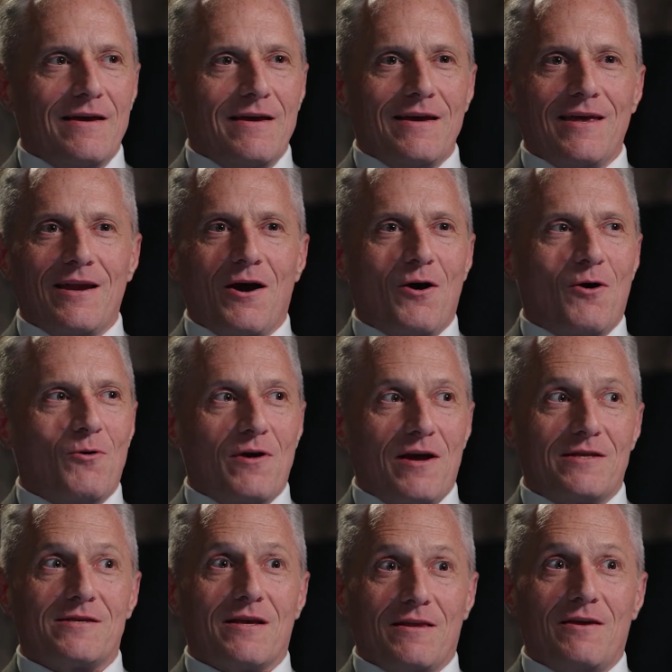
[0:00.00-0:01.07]
you know,
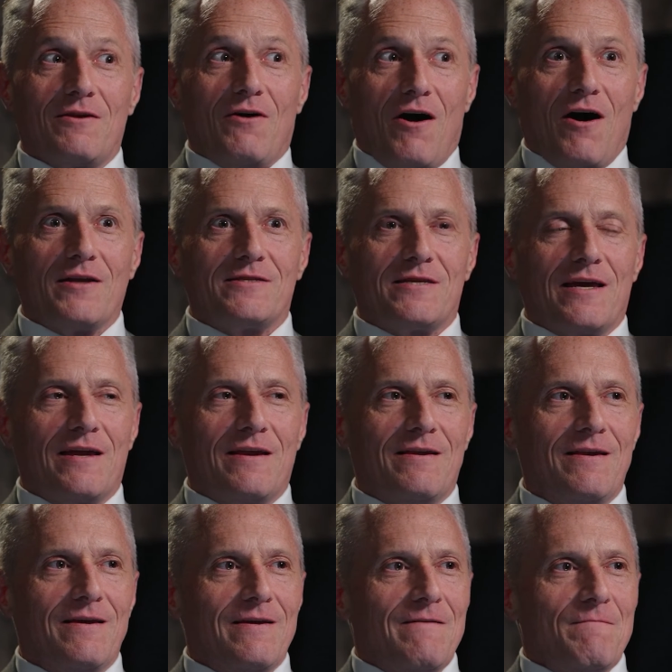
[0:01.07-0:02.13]
it's a little
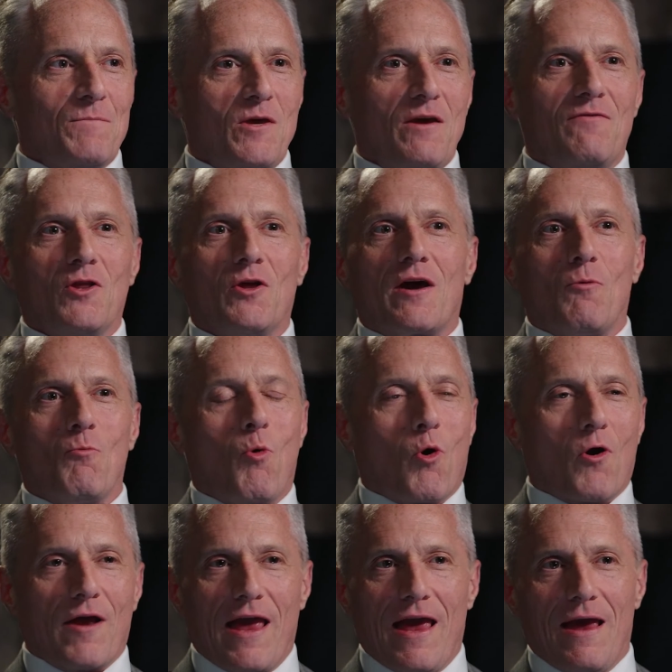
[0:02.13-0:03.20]
haunting. You even look at
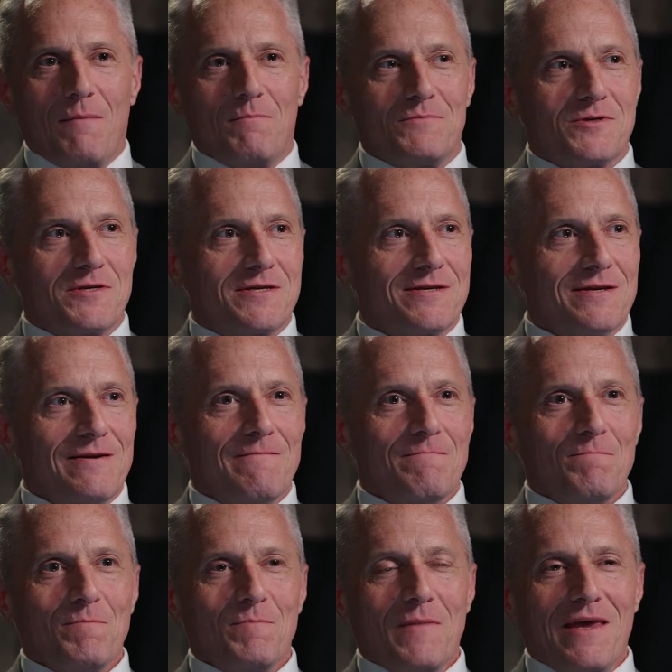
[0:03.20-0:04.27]
War Games,
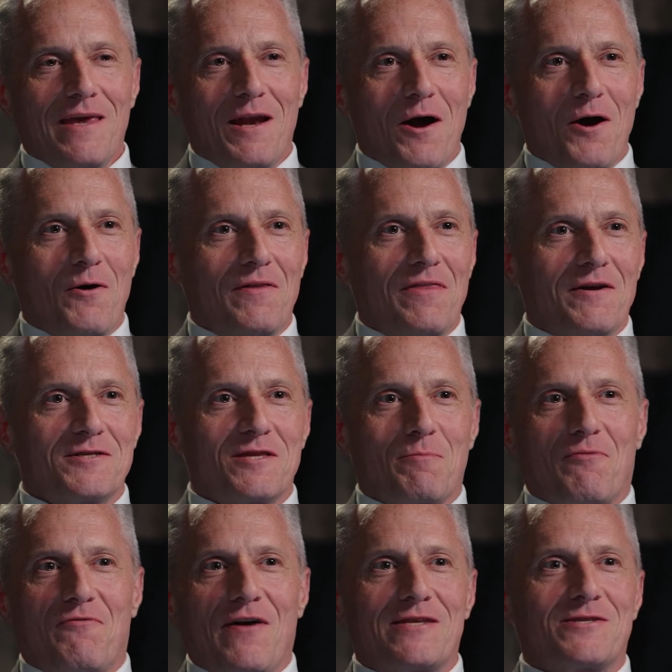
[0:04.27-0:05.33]
you know, and there's the
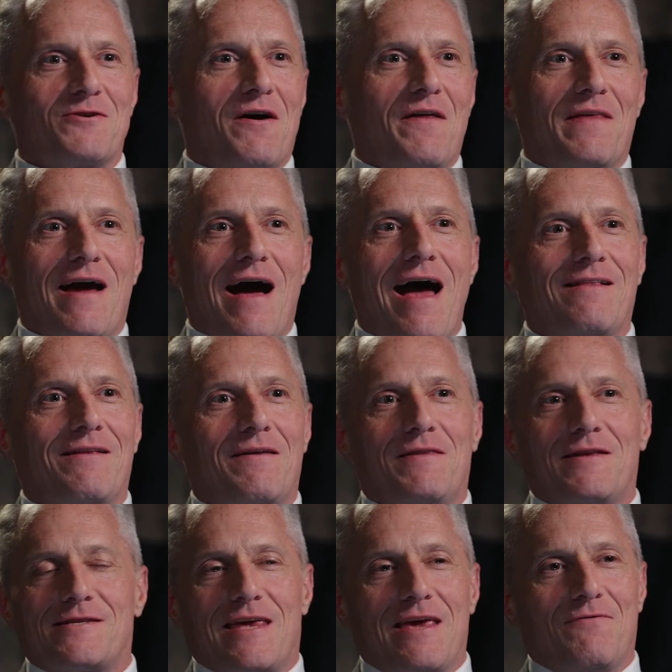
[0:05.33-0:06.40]
professor on the island
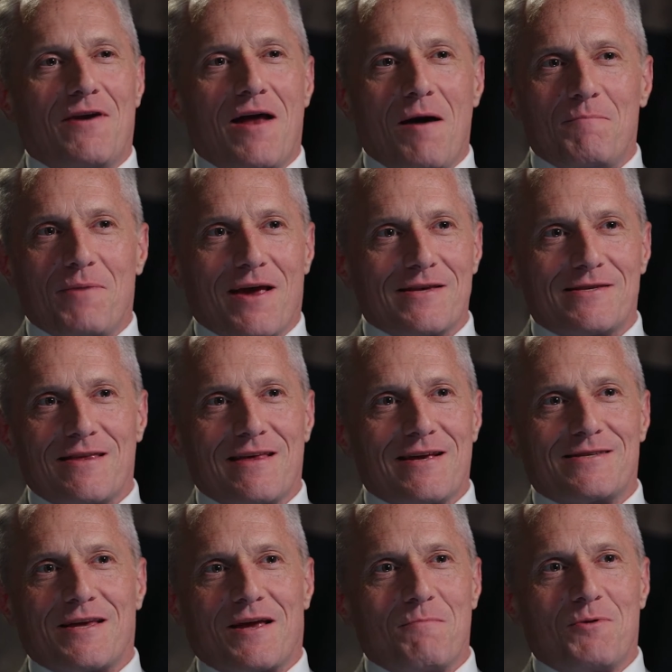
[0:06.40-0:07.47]
that's given up because he
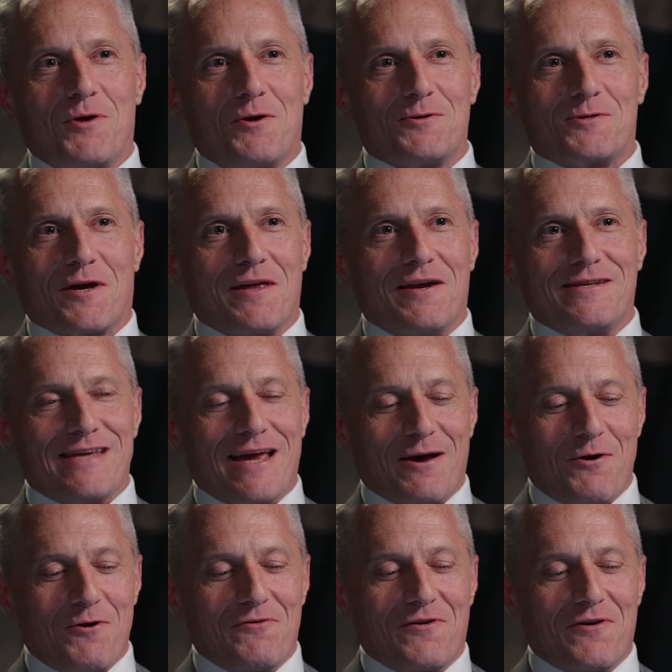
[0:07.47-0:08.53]
thinks the computers are going to take
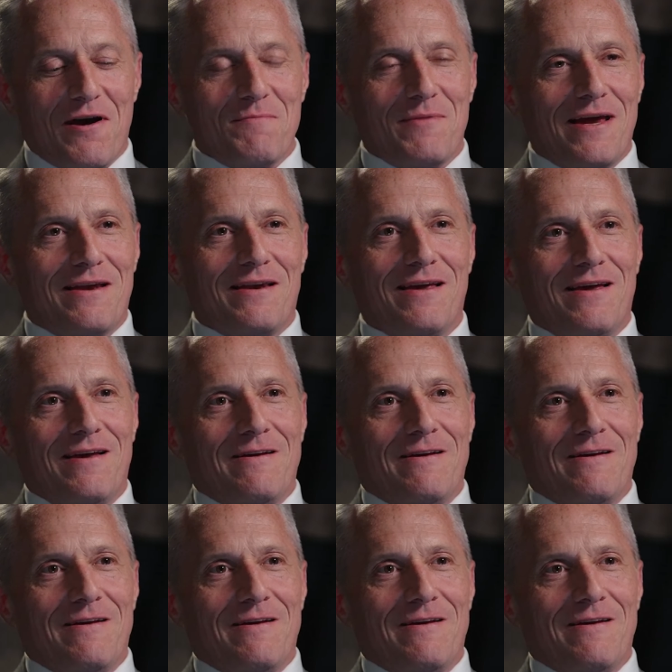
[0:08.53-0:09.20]
over. I mean,